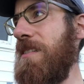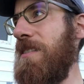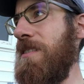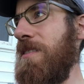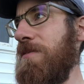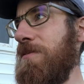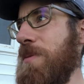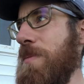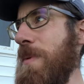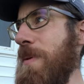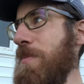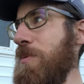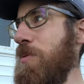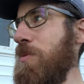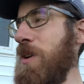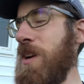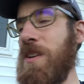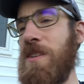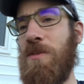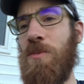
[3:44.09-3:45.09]
remember
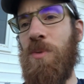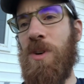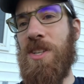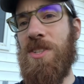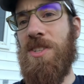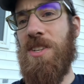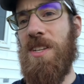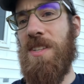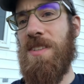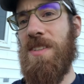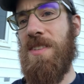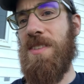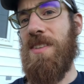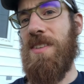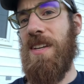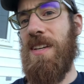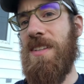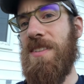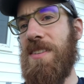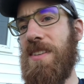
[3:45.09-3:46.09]
what Jesus
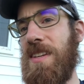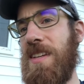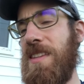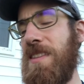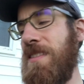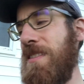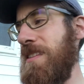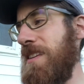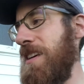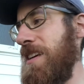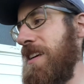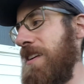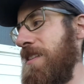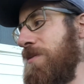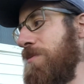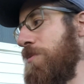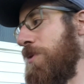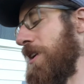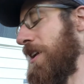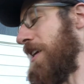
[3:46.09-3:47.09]
says
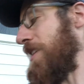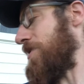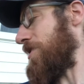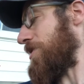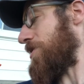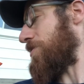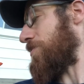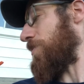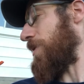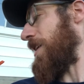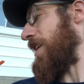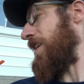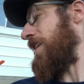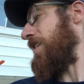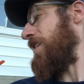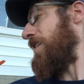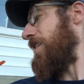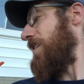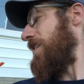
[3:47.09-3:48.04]
in what I just read.